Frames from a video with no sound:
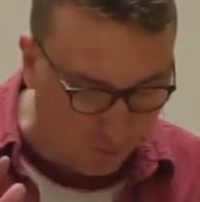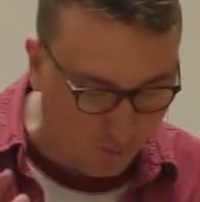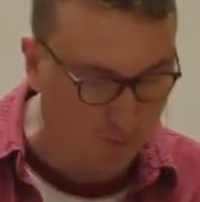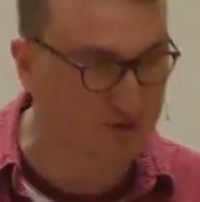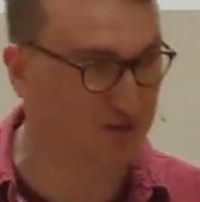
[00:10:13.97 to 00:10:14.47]

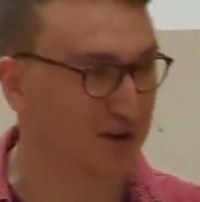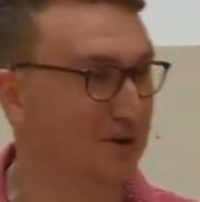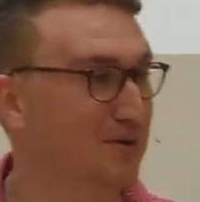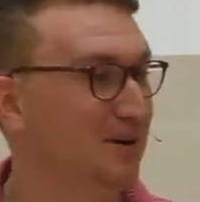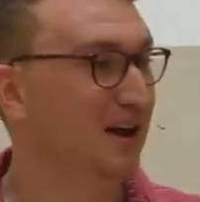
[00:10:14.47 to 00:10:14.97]
ought to
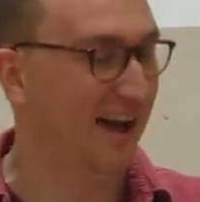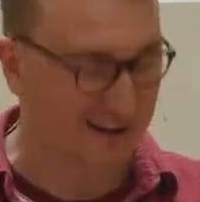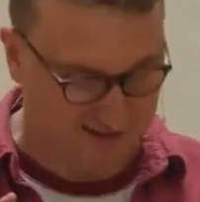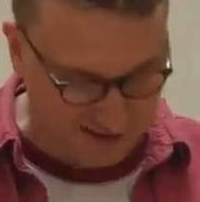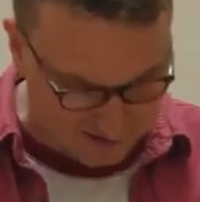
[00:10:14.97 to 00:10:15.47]
do
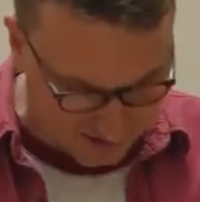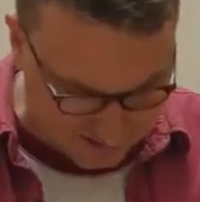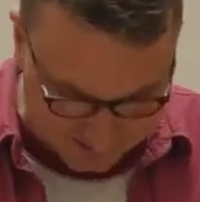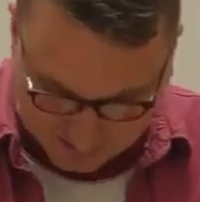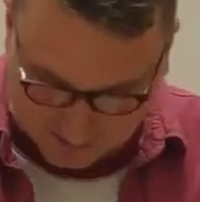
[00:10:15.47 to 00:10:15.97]
as
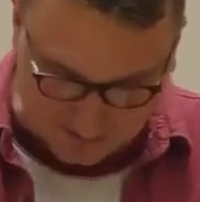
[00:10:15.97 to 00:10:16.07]
leaders,